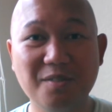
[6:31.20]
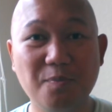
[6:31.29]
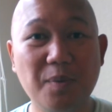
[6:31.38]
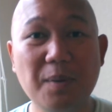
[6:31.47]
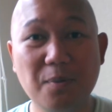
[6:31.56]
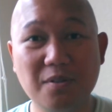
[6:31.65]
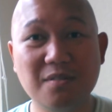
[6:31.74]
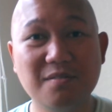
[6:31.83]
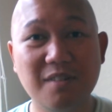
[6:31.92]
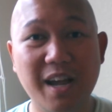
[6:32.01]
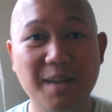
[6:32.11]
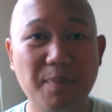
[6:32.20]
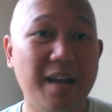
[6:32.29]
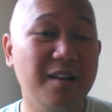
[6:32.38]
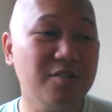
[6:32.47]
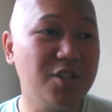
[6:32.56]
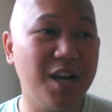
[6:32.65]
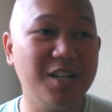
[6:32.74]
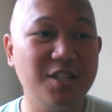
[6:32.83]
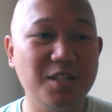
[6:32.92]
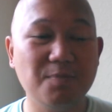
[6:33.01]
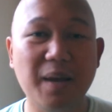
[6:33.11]
people, right? Panel of
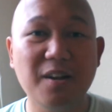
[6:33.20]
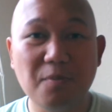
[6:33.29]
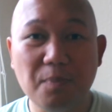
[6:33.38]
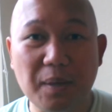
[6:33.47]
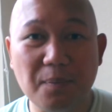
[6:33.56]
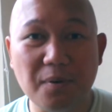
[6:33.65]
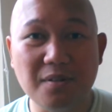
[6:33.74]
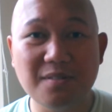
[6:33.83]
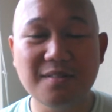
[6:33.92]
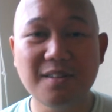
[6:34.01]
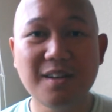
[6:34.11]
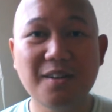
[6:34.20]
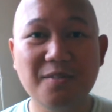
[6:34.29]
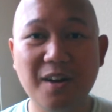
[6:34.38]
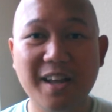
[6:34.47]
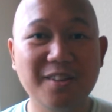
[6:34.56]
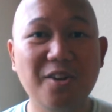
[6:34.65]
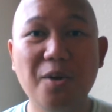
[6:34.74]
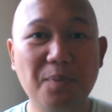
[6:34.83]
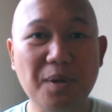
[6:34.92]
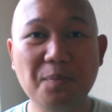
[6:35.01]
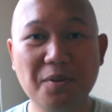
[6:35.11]
judges, panel of people, right? They're all
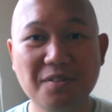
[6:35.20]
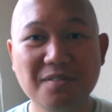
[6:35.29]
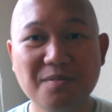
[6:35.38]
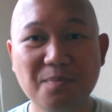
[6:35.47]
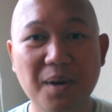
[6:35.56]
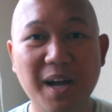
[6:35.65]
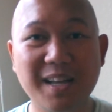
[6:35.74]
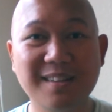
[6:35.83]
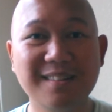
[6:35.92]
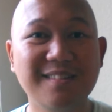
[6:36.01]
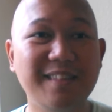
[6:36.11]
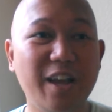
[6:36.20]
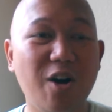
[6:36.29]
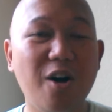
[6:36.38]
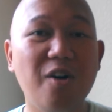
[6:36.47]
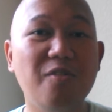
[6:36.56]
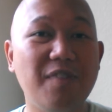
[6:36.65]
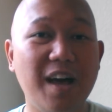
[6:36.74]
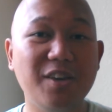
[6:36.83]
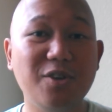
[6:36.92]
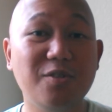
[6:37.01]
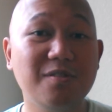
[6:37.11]
people, but they all
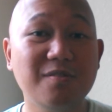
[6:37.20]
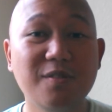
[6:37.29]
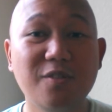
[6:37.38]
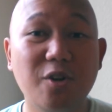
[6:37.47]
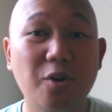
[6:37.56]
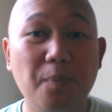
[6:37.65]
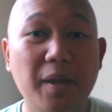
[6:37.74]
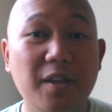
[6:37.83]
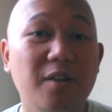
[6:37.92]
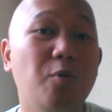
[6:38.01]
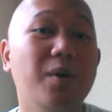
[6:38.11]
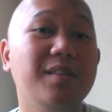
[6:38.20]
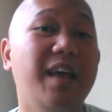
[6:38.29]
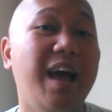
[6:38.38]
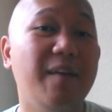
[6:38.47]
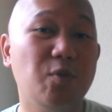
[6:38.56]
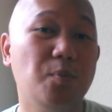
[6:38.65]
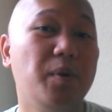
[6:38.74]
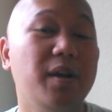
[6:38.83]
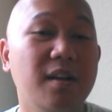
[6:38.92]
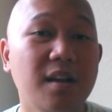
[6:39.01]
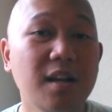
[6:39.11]
value their opinion and what they have to
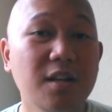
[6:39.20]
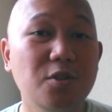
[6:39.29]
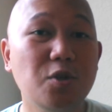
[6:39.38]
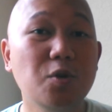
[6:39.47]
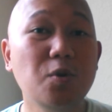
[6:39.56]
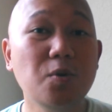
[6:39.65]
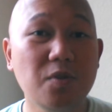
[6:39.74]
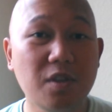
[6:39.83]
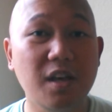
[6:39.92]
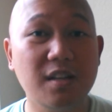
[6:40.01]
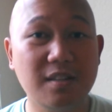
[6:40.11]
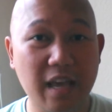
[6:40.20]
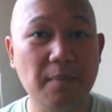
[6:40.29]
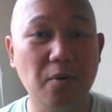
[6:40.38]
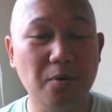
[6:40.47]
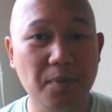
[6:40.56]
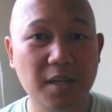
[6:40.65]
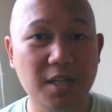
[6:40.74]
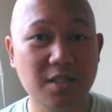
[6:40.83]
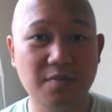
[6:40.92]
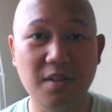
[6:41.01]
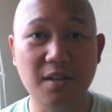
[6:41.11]
bring to the table
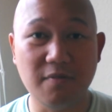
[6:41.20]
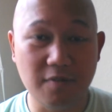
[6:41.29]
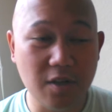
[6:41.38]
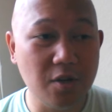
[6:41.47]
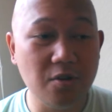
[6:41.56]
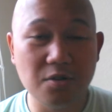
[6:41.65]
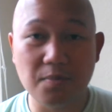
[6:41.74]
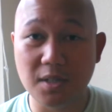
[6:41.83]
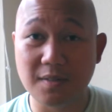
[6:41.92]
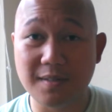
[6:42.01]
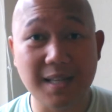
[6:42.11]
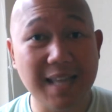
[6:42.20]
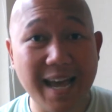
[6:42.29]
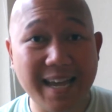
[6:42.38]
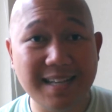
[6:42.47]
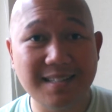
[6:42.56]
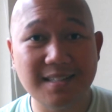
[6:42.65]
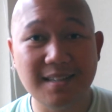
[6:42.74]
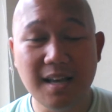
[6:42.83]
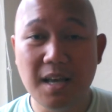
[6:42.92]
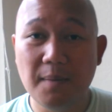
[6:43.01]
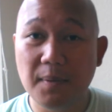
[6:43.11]
because of the views, because of the likes,
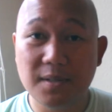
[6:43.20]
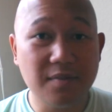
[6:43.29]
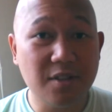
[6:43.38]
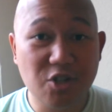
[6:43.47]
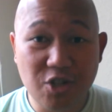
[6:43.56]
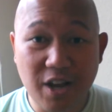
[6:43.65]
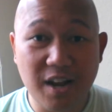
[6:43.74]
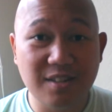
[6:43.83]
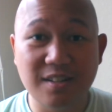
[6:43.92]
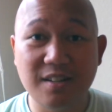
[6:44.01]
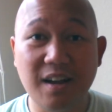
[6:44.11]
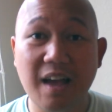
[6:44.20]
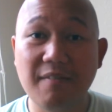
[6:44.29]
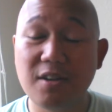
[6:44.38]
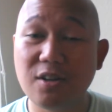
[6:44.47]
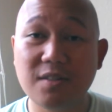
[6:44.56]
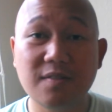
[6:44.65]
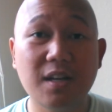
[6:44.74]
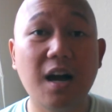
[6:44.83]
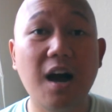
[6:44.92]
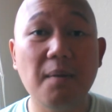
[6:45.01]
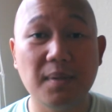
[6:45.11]
because of the shares that they're having, because of the
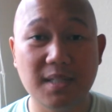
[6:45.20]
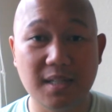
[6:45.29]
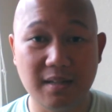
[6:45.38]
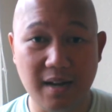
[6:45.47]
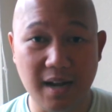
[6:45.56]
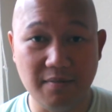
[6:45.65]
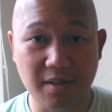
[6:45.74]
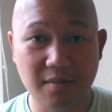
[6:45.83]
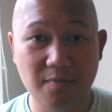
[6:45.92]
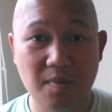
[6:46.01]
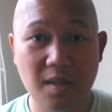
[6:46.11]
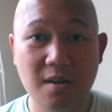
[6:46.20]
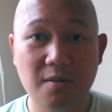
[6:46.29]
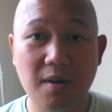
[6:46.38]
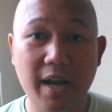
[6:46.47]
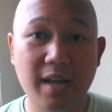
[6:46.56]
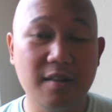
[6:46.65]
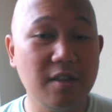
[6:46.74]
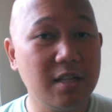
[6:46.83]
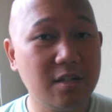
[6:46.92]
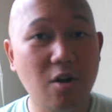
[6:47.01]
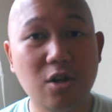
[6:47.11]
comments that they're having, right? And
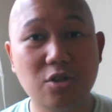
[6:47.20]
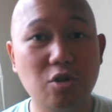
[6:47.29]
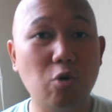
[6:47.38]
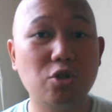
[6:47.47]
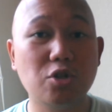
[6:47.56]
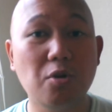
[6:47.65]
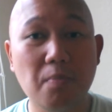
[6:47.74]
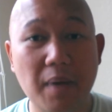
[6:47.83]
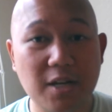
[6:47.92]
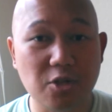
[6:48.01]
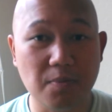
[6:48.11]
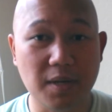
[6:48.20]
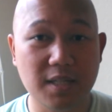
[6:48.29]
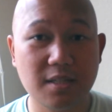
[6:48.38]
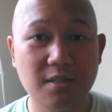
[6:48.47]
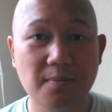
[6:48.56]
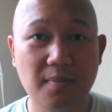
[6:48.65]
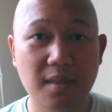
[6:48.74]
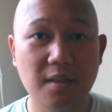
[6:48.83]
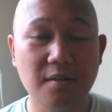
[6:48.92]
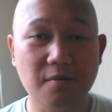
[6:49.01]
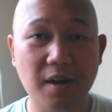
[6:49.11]
these are all social measurements,
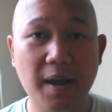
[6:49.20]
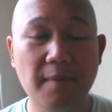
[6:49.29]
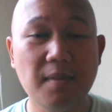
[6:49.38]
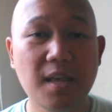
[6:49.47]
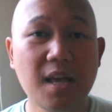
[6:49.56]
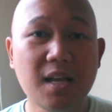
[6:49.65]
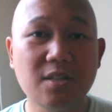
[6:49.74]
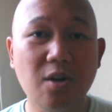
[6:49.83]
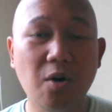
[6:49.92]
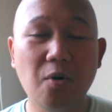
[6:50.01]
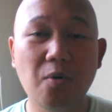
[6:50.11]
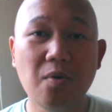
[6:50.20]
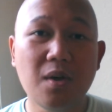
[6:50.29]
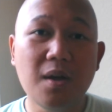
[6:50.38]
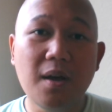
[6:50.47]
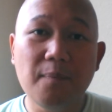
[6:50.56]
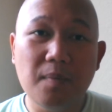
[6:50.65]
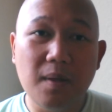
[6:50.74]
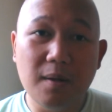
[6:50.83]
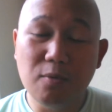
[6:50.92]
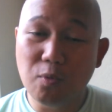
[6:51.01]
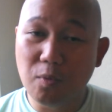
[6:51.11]
right? So
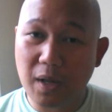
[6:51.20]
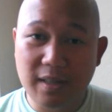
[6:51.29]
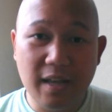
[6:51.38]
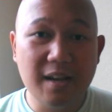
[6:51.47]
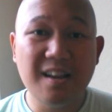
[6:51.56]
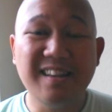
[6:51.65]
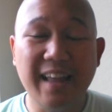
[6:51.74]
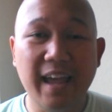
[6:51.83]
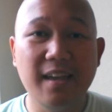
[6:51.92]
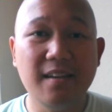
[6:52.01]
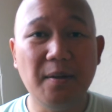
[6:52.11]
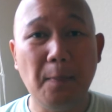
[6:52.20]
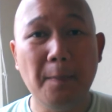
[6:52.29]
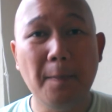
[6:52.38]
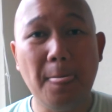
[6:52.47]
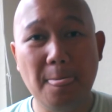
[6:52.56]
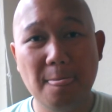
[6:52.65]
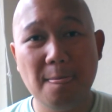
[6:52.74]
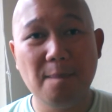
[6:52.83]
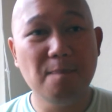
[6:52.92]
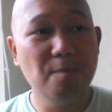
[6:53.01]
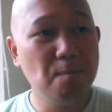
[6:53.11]
at the end of the day,
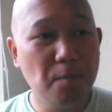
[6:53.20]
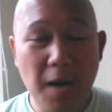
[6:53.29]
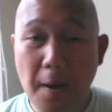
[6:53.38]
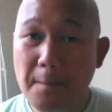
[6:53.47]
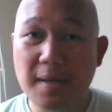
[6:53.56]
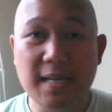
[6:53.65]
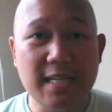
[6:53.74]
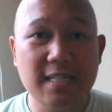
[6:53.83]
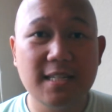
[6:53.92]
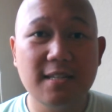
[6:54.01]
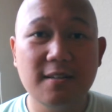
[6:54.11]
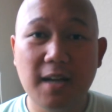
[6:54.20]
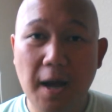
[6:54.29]
companies